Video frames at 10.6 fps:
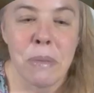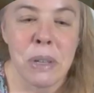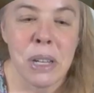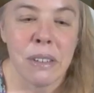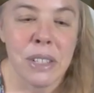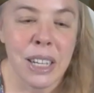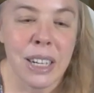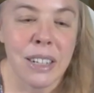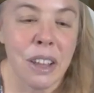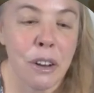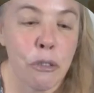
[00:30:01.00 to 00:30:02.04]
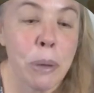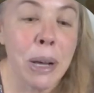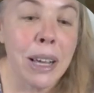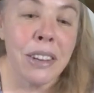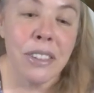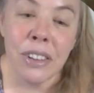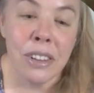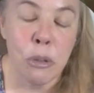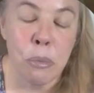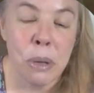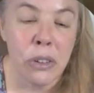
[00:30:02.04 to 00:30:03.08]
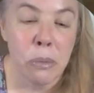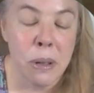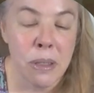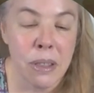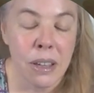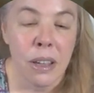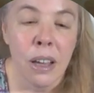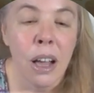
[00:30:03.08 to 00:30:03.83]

out of sight is out of mind, and the bees may think,